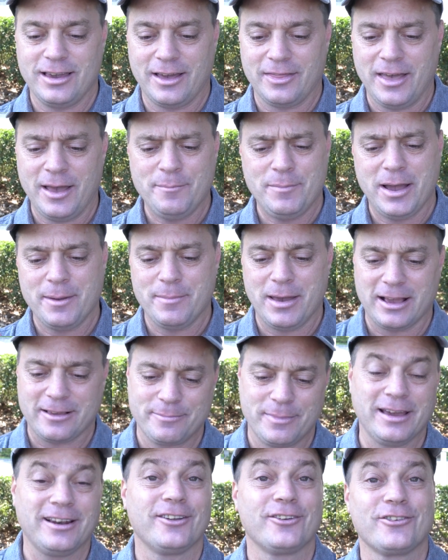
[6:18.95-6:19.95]
Yeah, that might
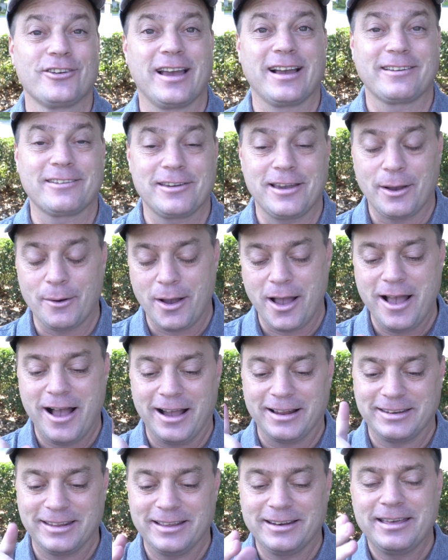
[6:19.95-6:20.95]
max my energy, actually.
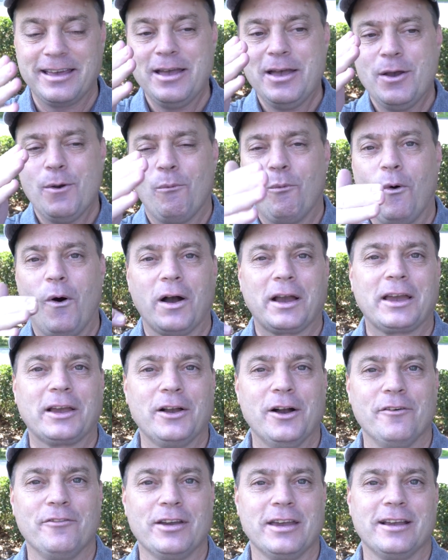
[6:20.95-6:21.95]
I did,
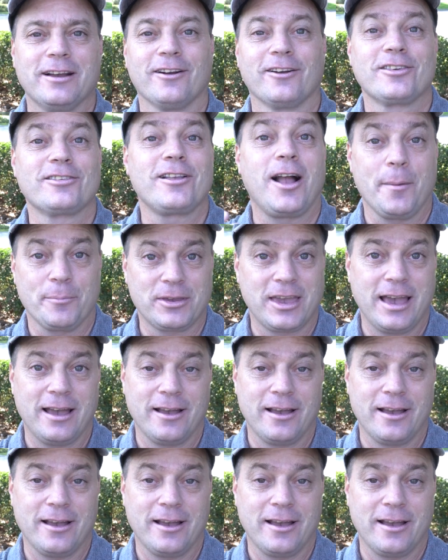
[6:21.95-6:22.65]
walking over here, stopped